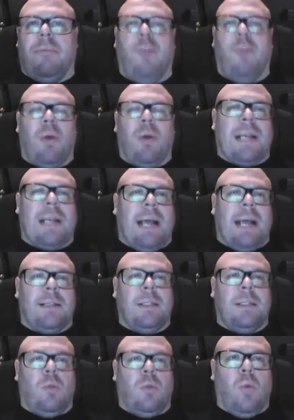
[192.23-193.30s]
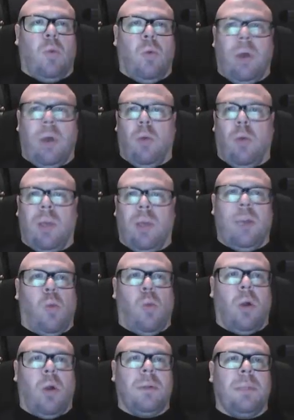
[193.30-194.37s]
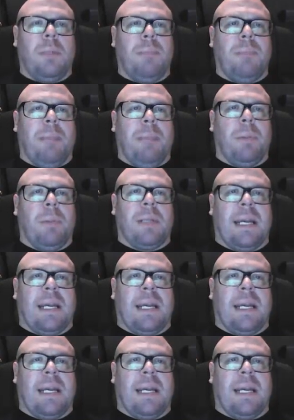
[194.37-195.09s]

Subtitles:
forecasting what you want people to